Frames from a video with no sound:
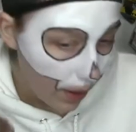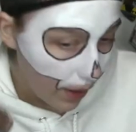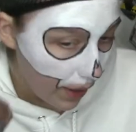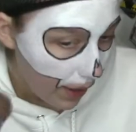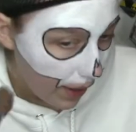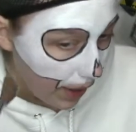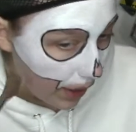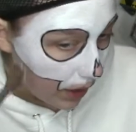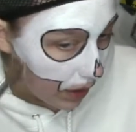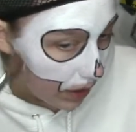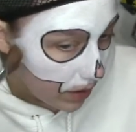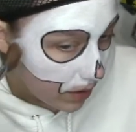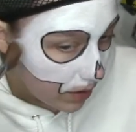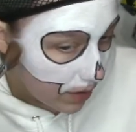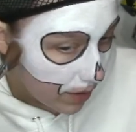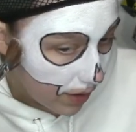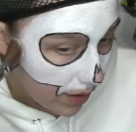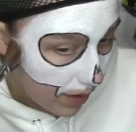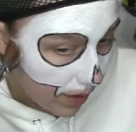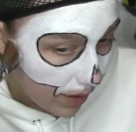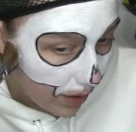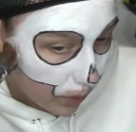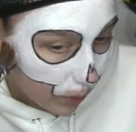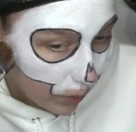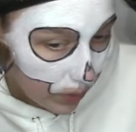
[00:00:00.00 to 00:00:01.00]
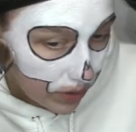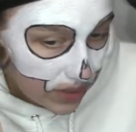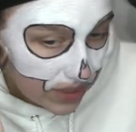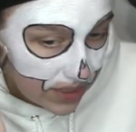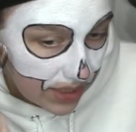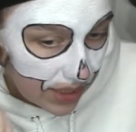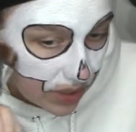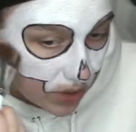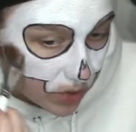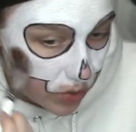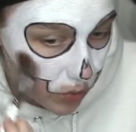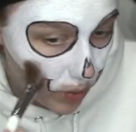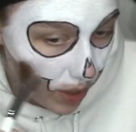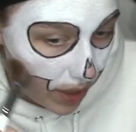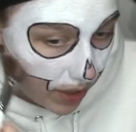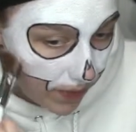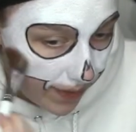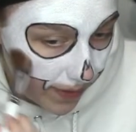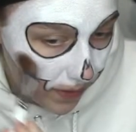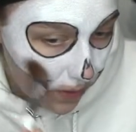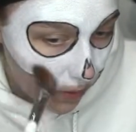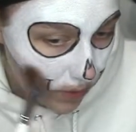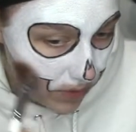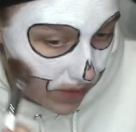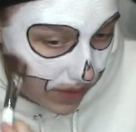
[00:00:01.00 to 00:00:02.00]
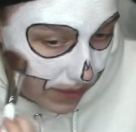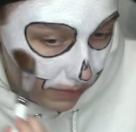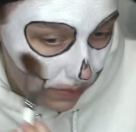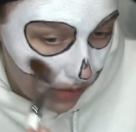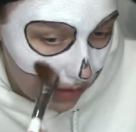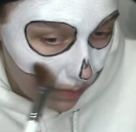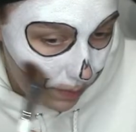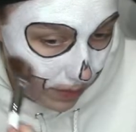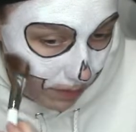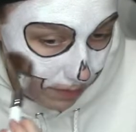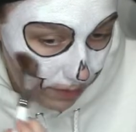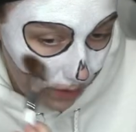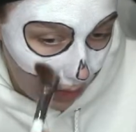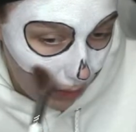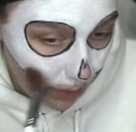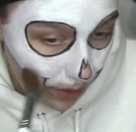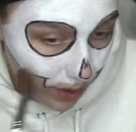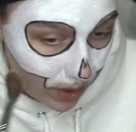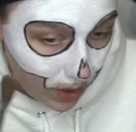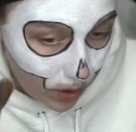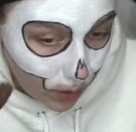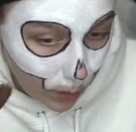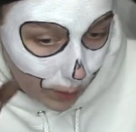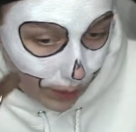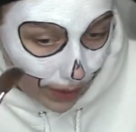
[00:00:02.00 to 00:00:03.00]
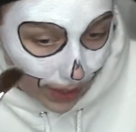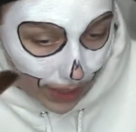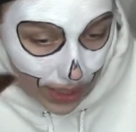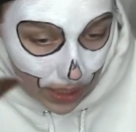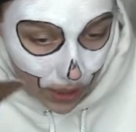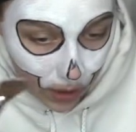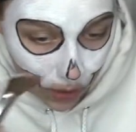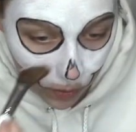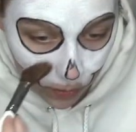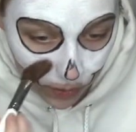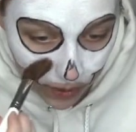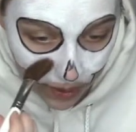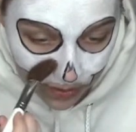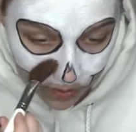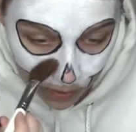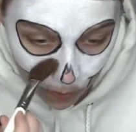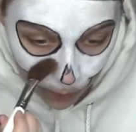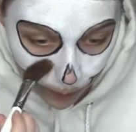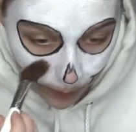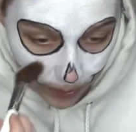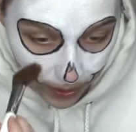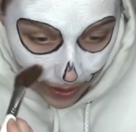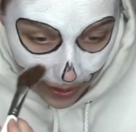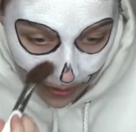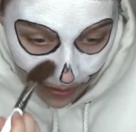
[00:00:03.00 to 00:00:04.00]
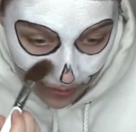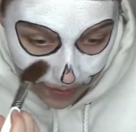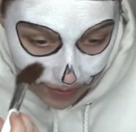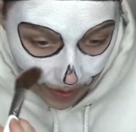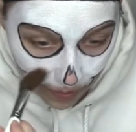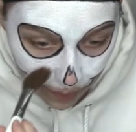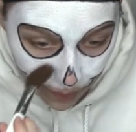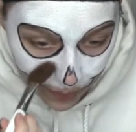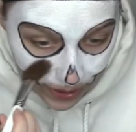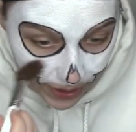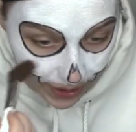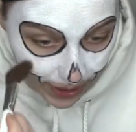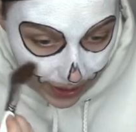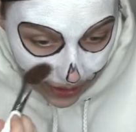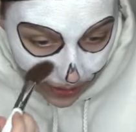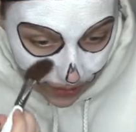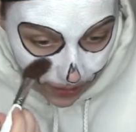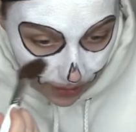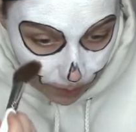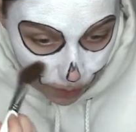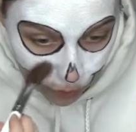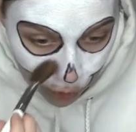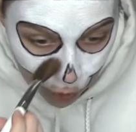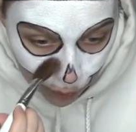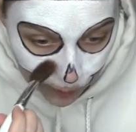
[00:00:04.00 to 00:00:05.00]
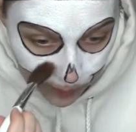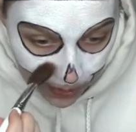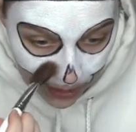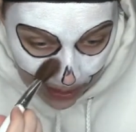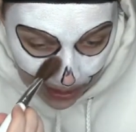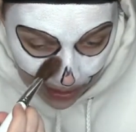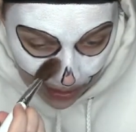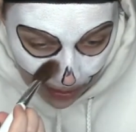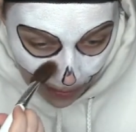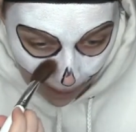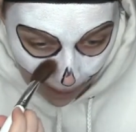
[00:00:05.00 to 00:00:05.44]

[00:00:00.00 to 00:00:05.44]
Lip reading: and once they dry they don't seem to be very opaque, or as opaque as I would like them to be.